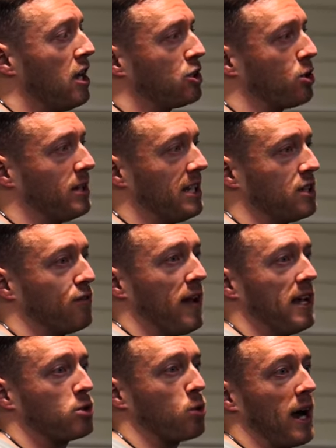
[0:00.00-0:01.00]
So at this
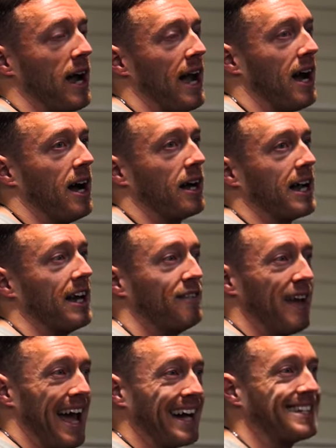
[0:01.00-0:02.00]
phase, we're kind
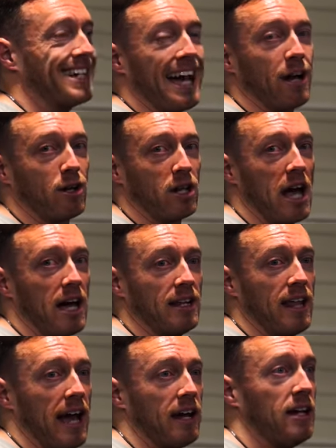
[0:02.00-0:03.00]
of X-ing out a lot
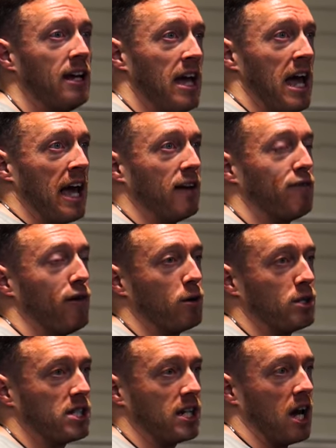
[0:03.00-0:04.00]
of that and
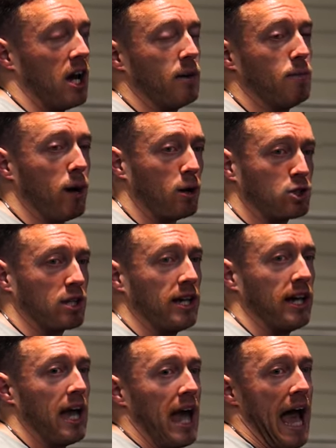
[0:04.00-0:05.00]
focusing on
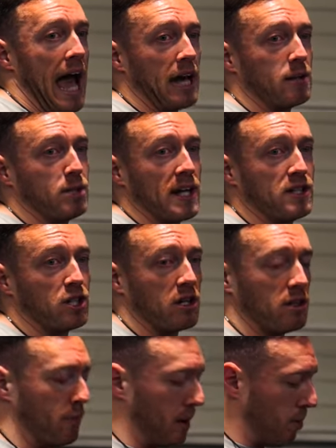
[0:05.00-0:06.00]
mostly adaptation
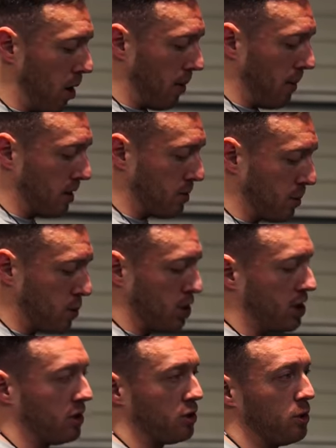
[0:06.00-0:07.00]
on the big barbells. We're
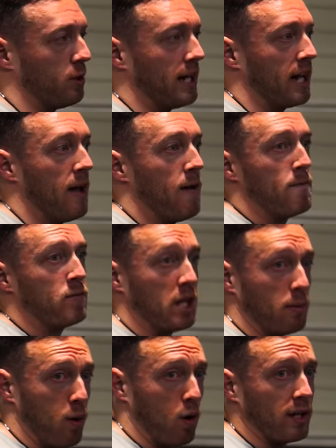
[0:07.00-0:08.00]
still doing
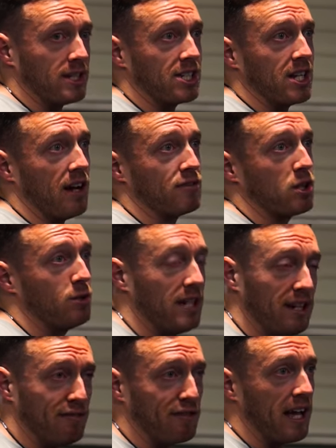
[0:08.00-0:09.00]
the important stuff. So
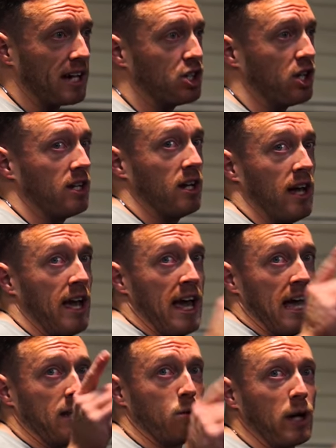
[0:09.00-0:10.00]
knee flexion,
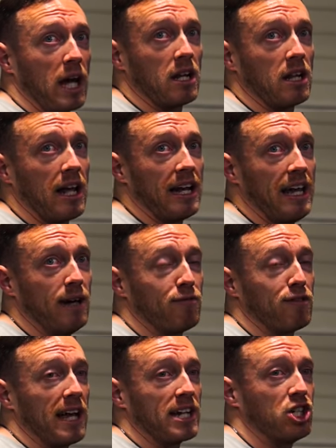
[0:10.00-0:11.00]
and then we got a lot of hip
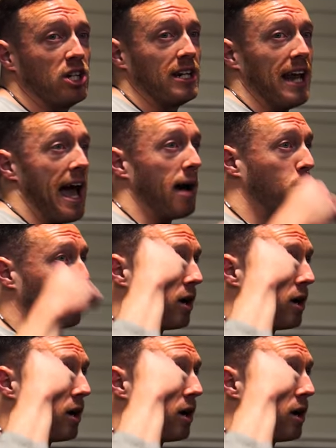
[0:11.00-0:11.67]
flexion and ab